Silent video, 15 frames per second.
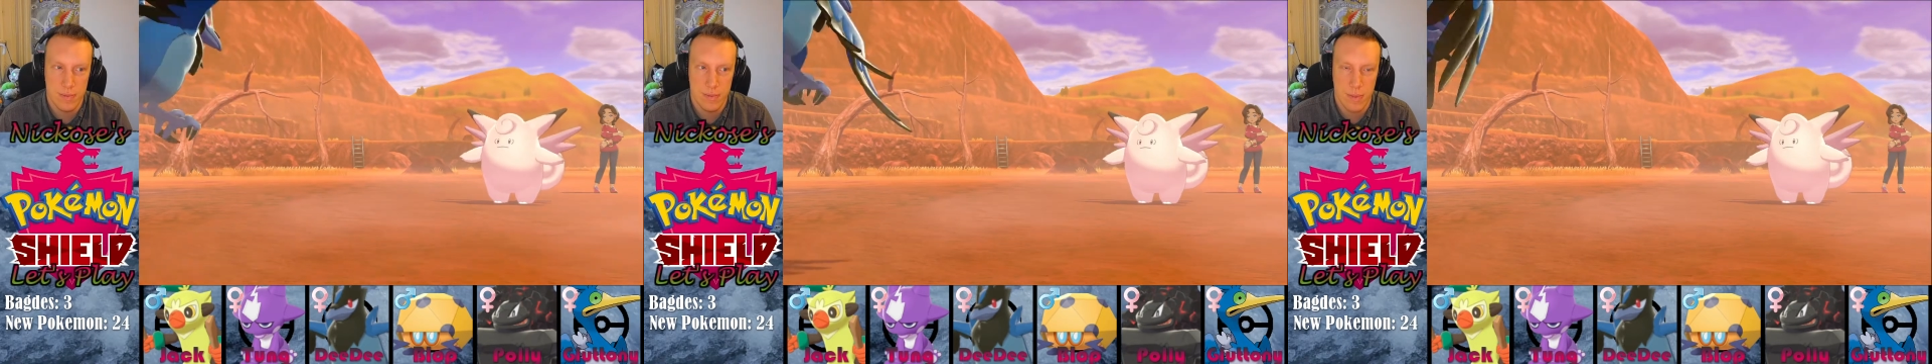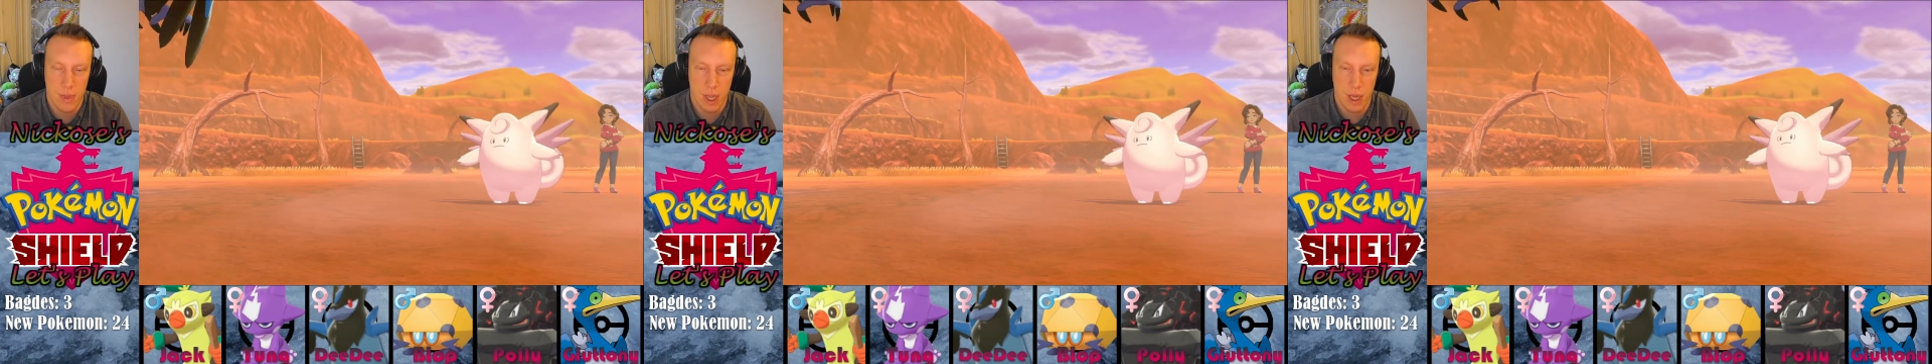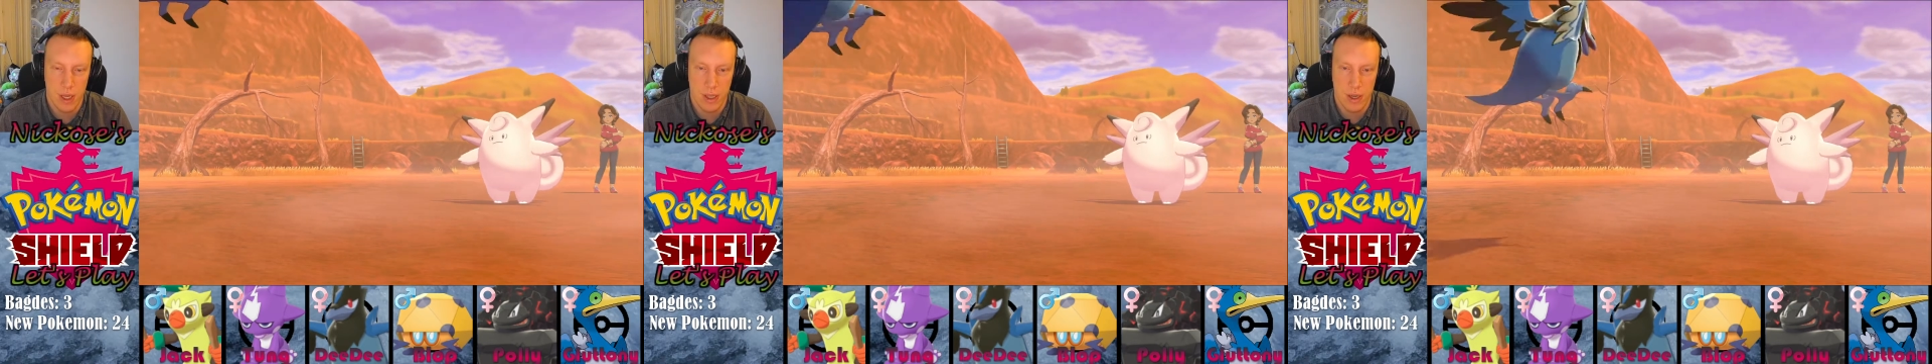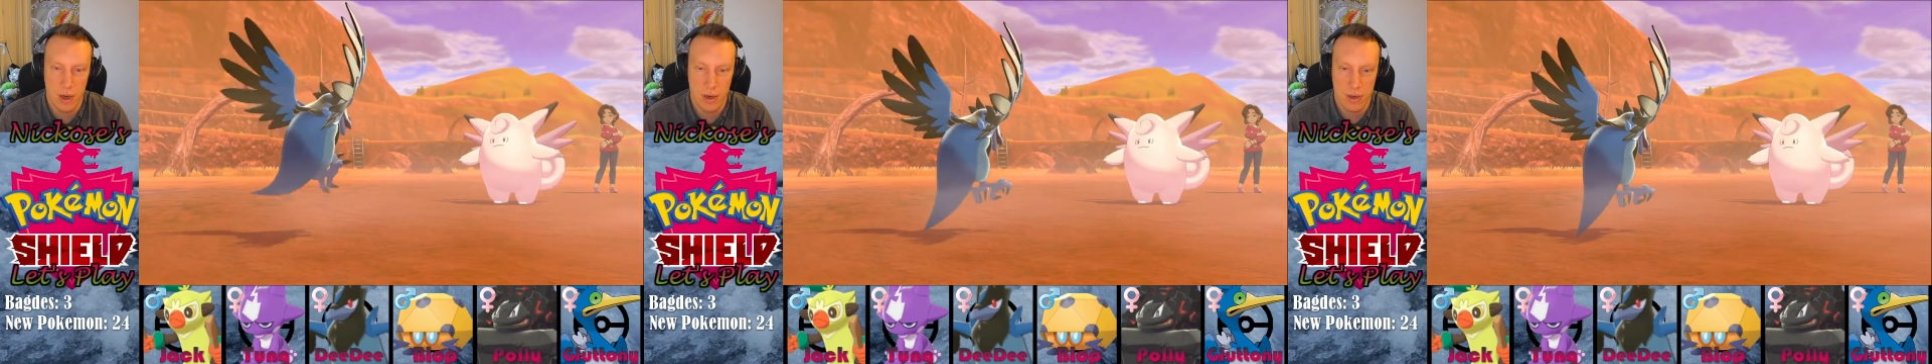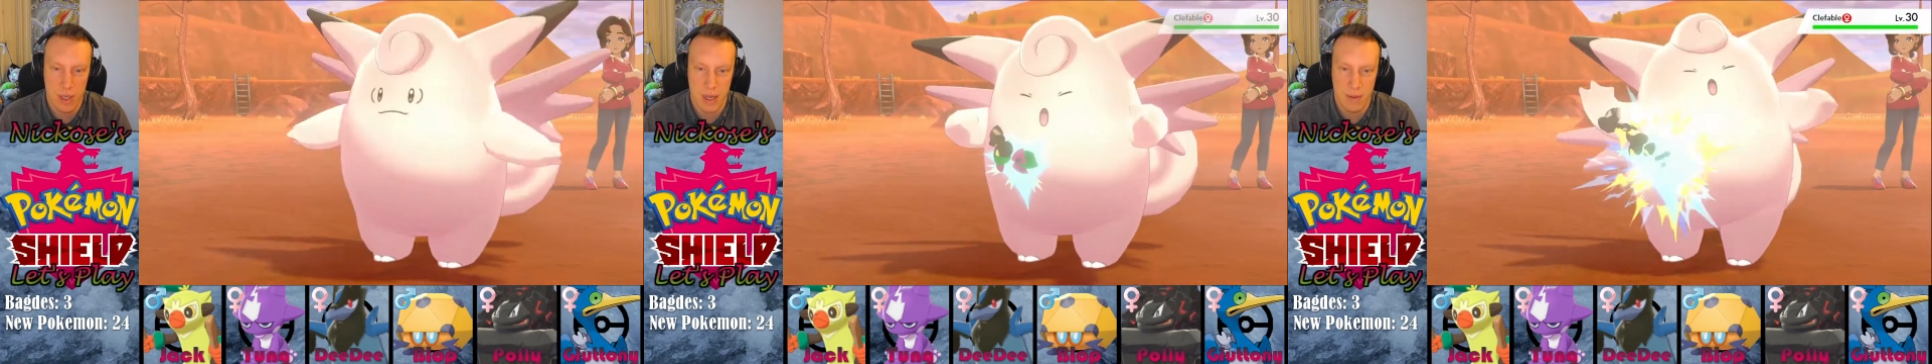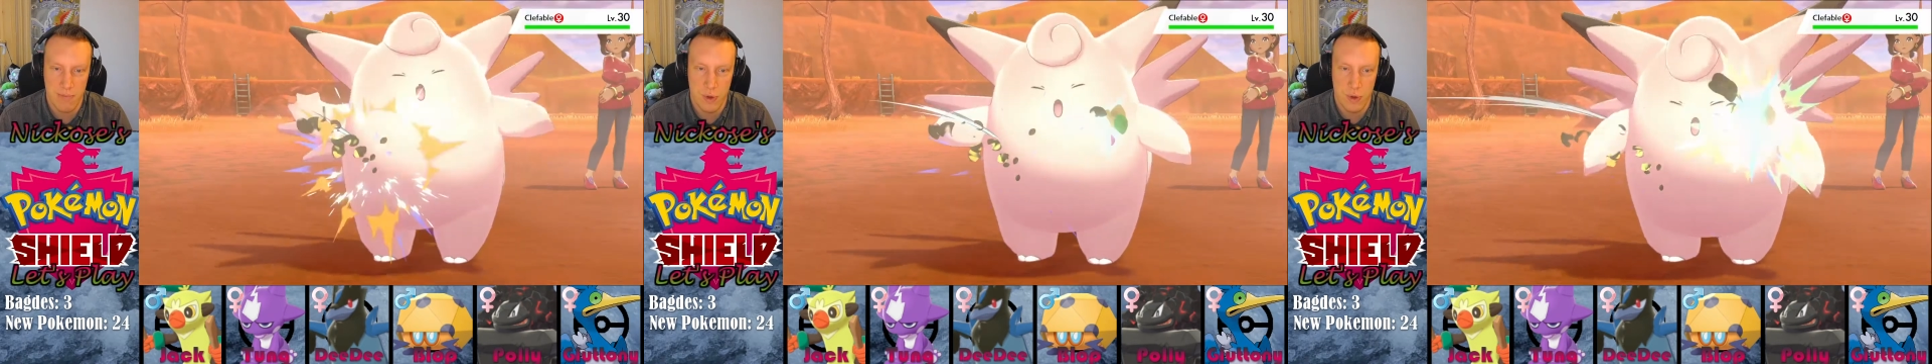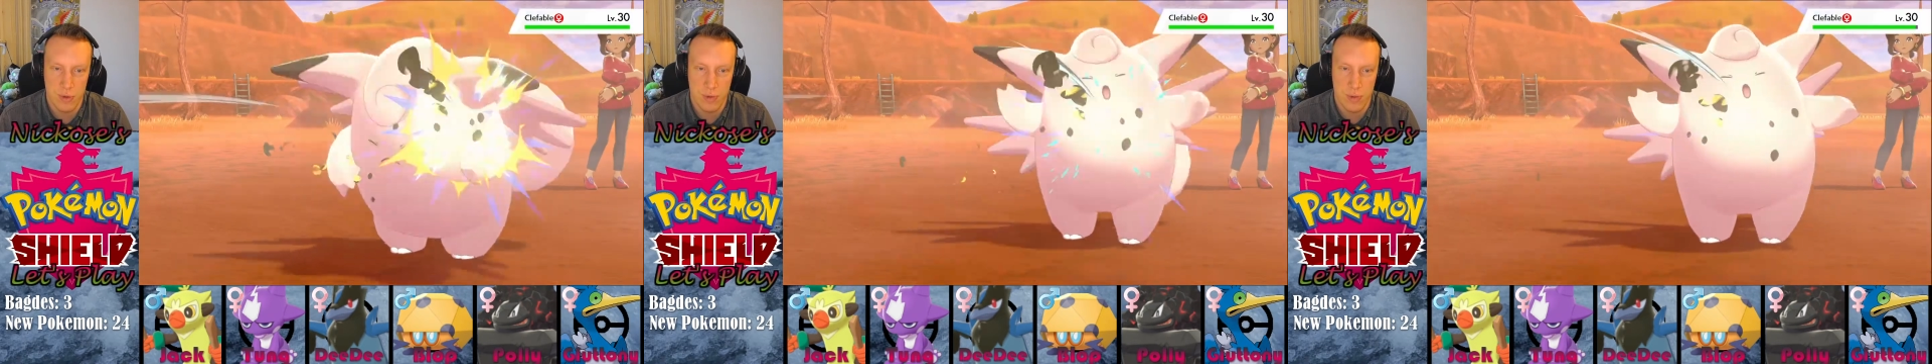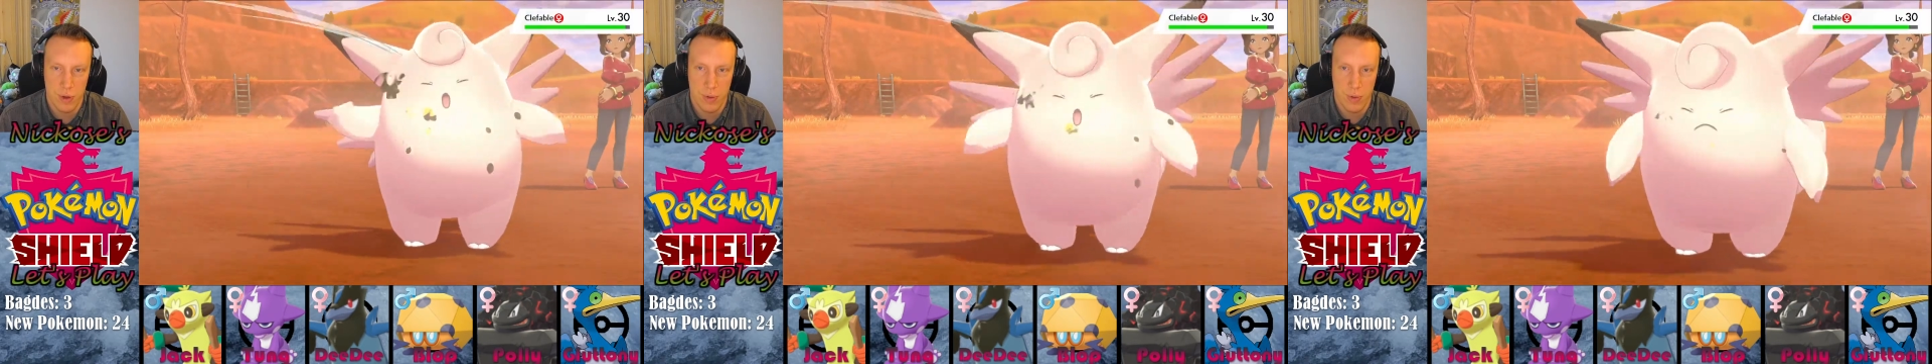Because dark type
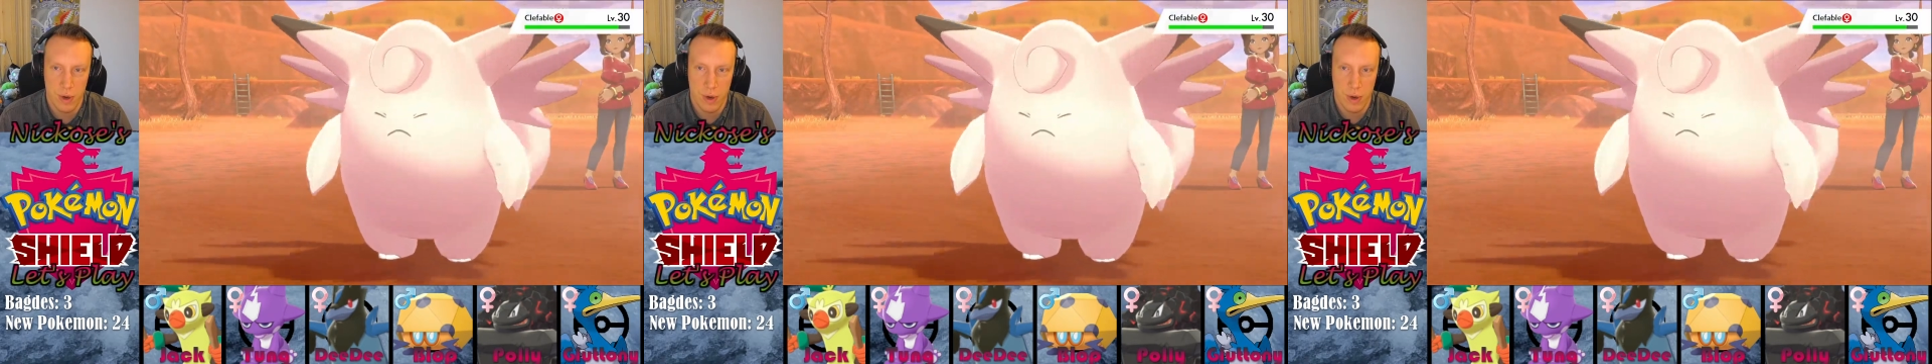moves won't